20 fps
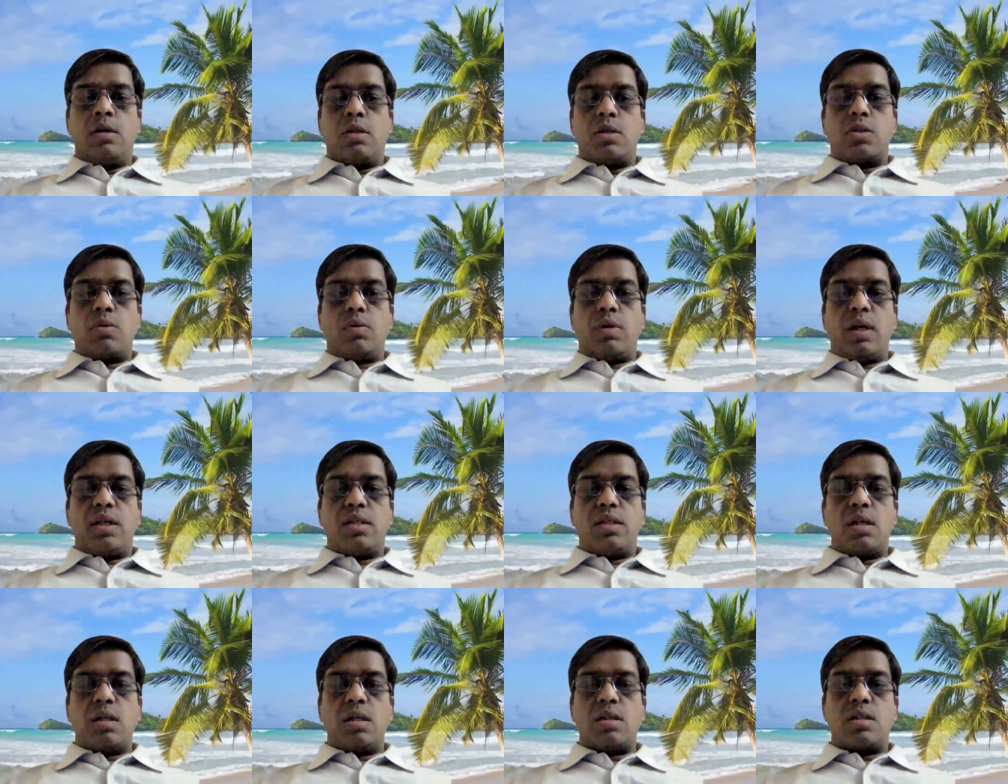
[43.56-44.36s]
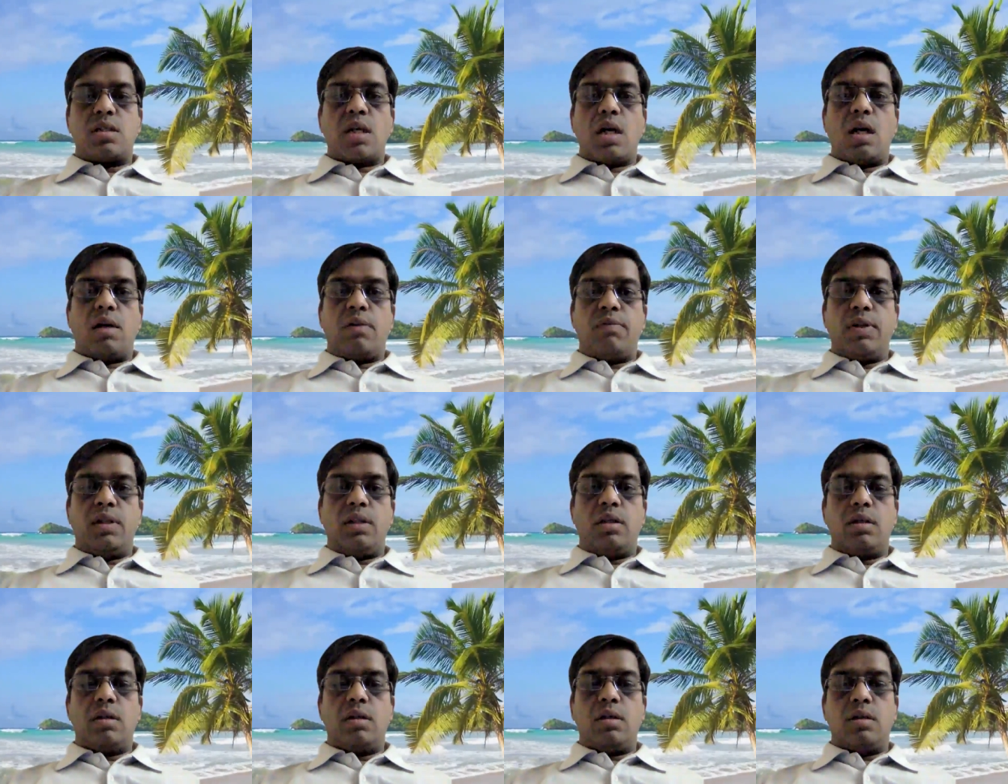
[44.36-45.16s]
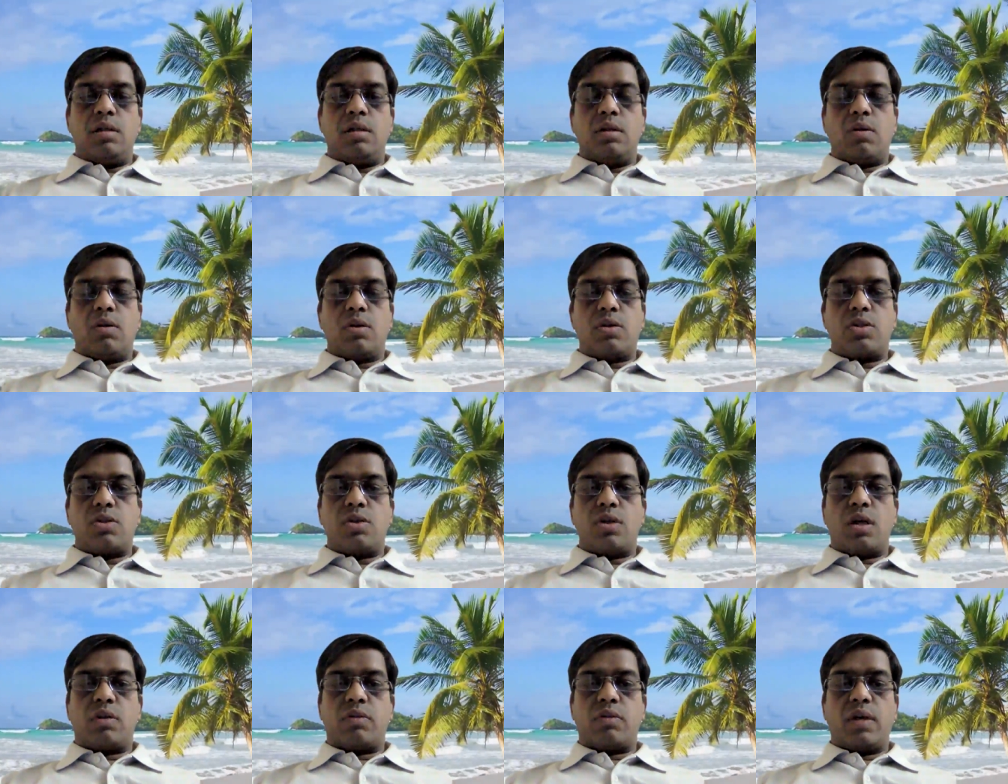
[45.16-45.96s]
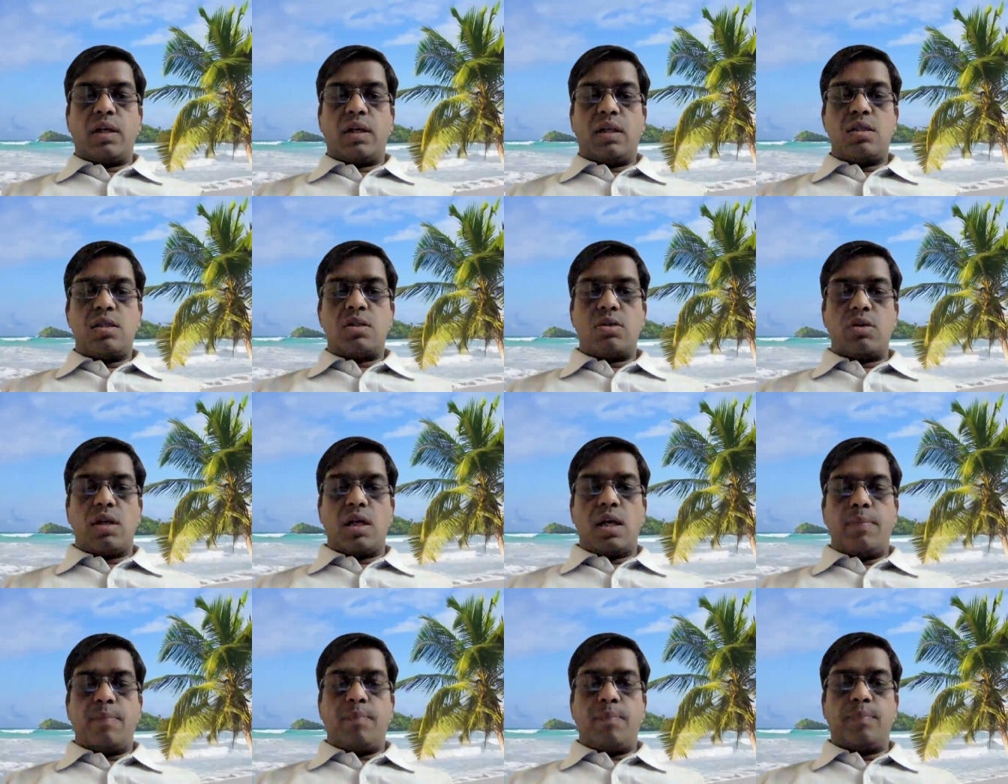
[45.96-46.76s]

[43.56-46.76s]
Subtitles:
So let's start with osteoarthritis today.